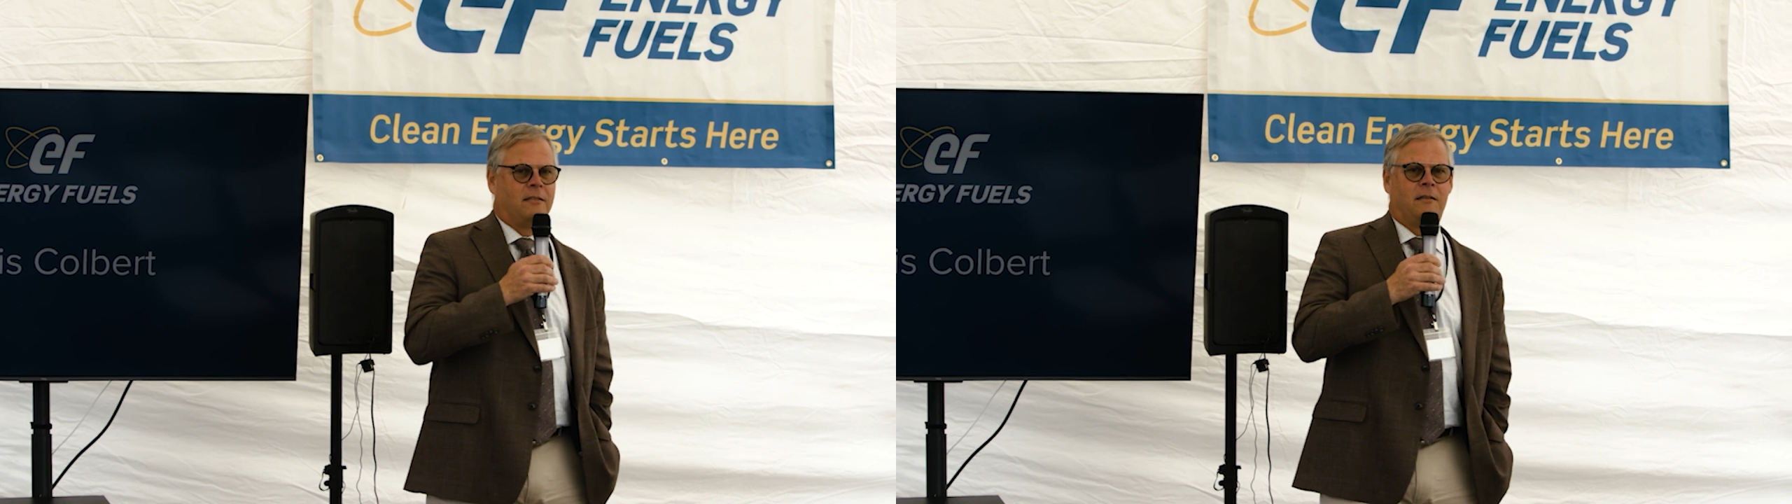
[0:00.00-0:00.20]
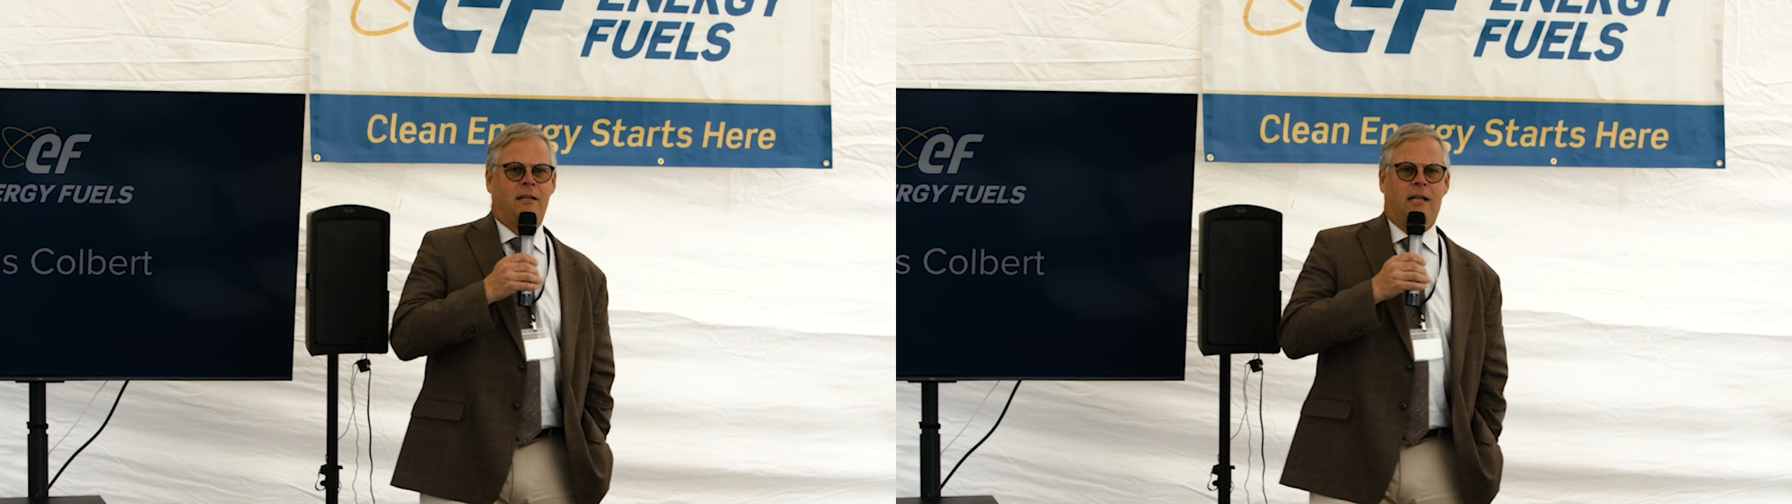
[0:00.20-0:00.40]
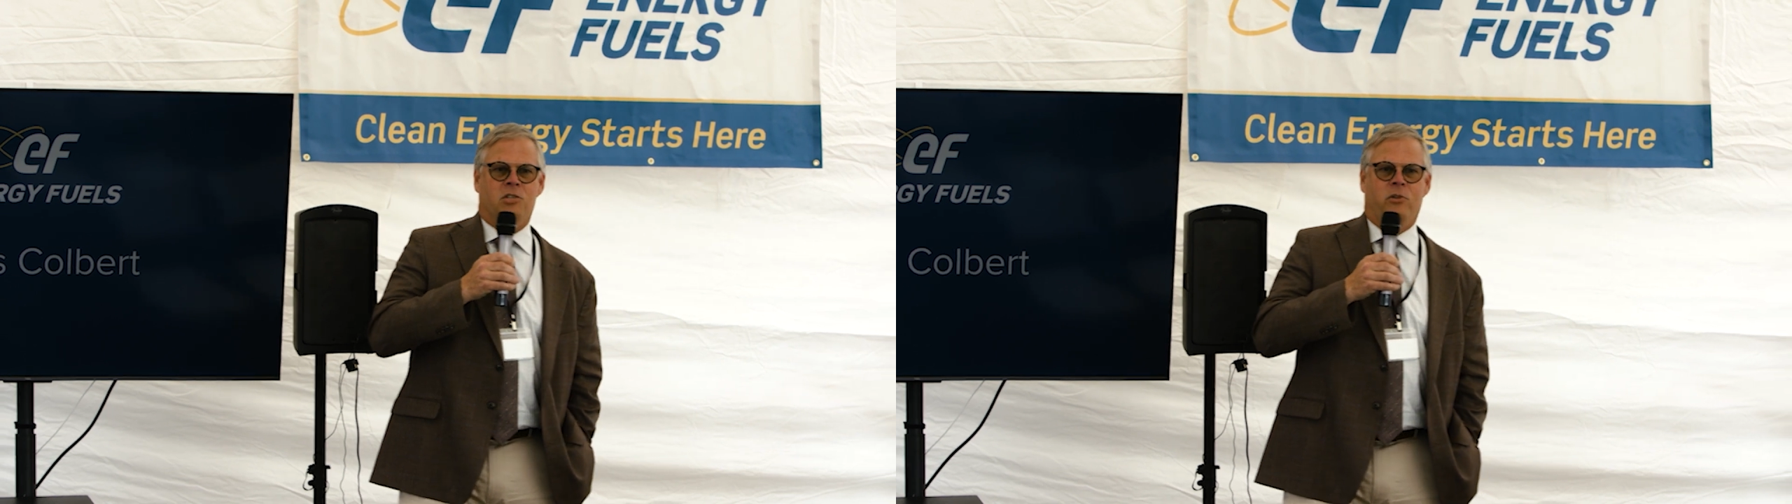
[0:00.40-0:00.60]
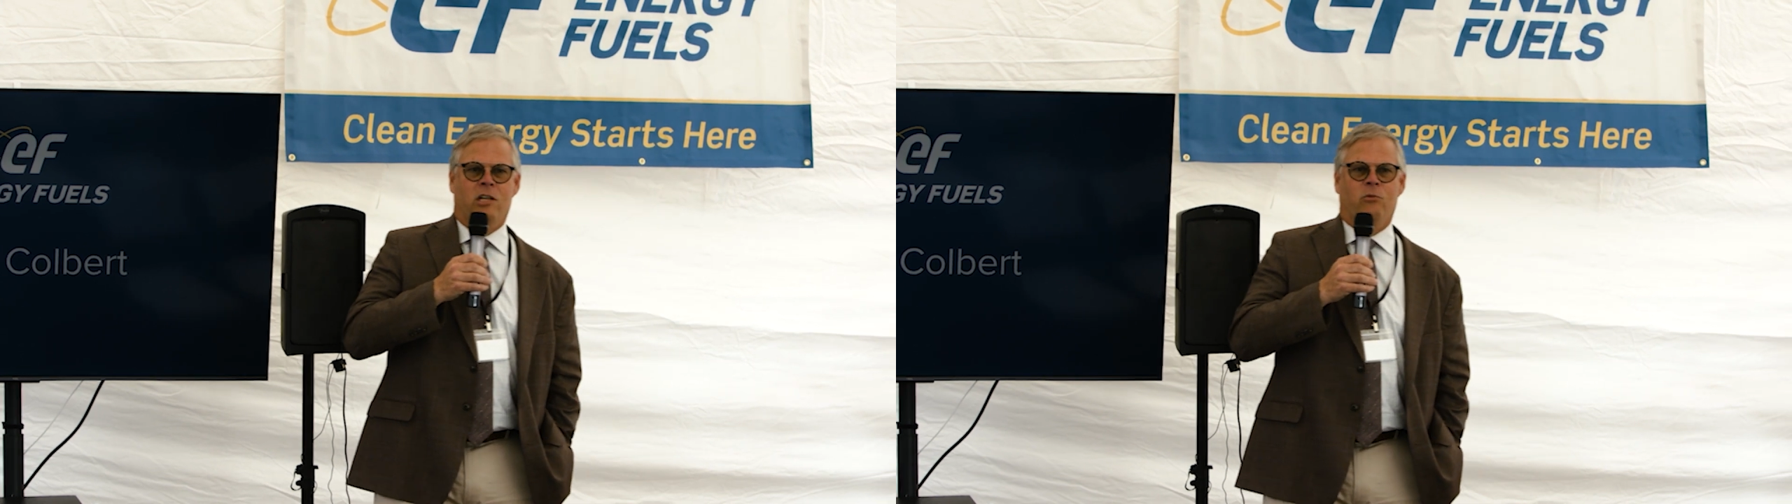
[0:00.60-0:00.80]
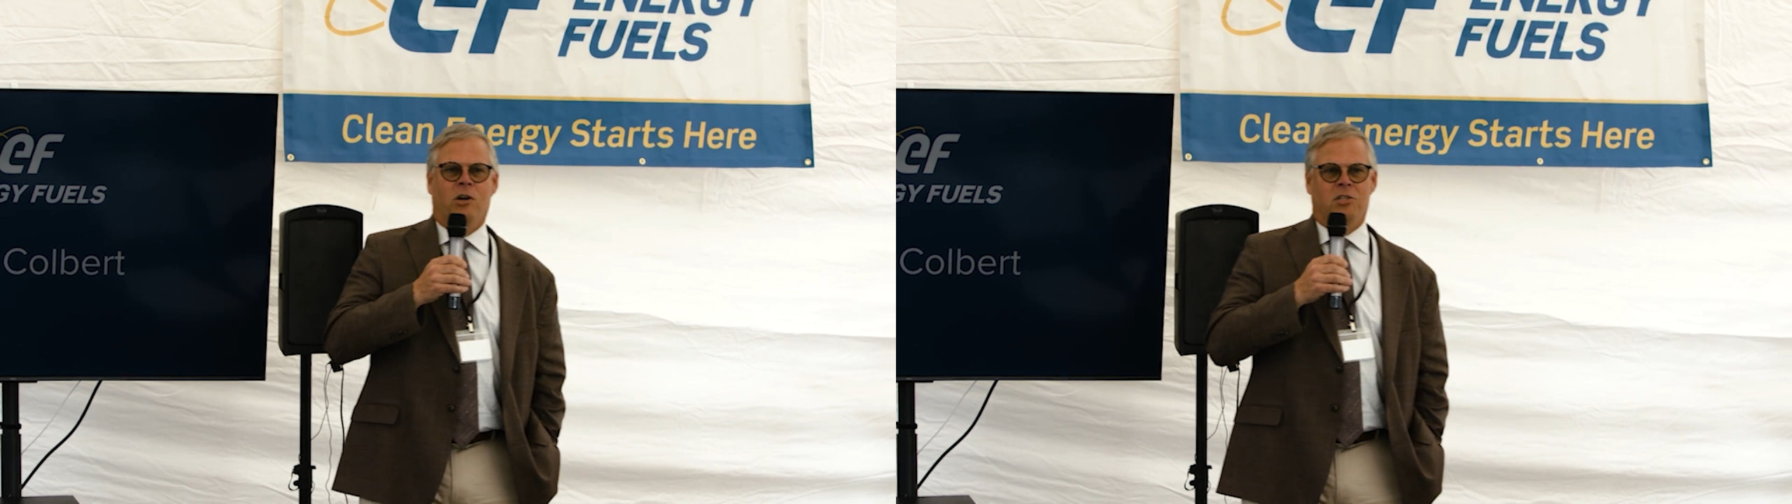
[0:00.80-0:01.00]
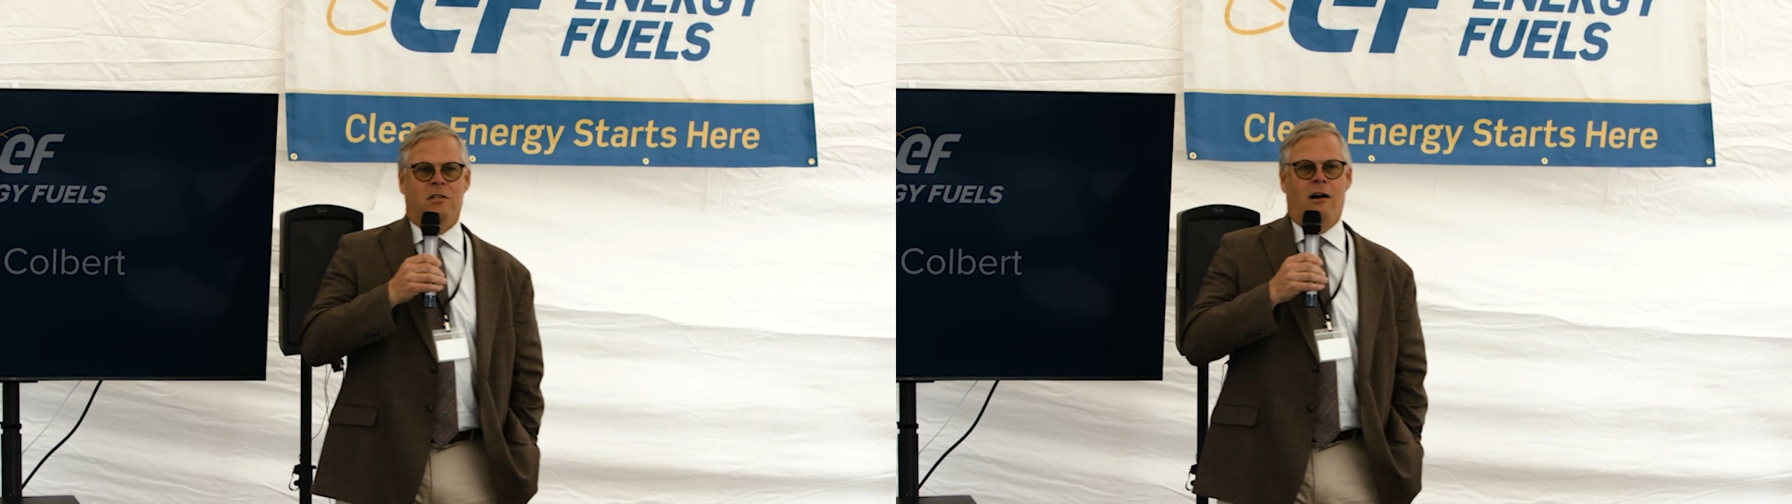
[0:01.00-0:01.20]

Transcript: and can answer any question,